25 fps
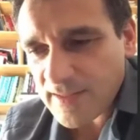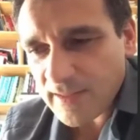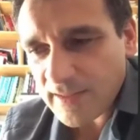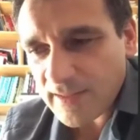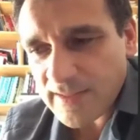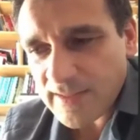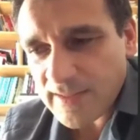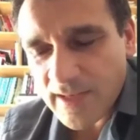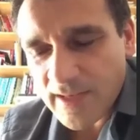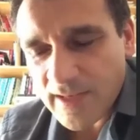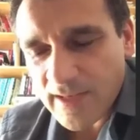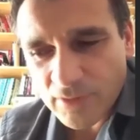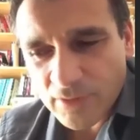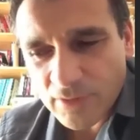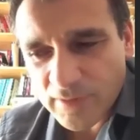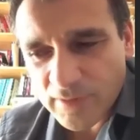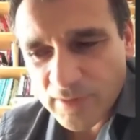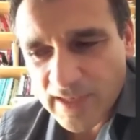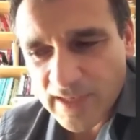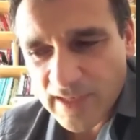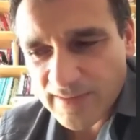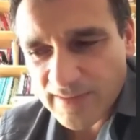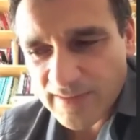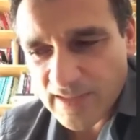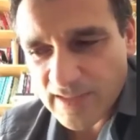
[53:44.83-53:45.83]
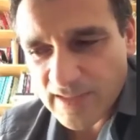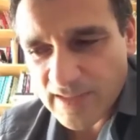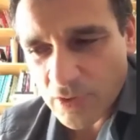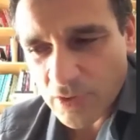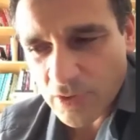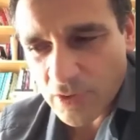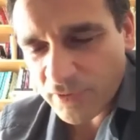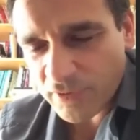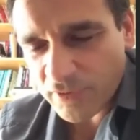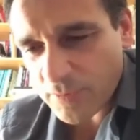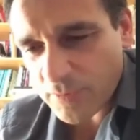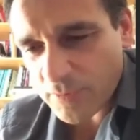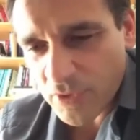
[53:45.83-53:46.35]
He starts to take things of
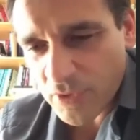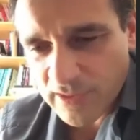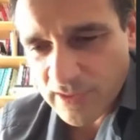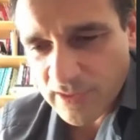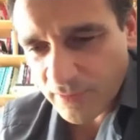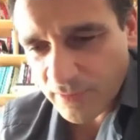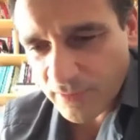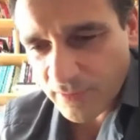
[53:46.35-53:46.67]
the spring,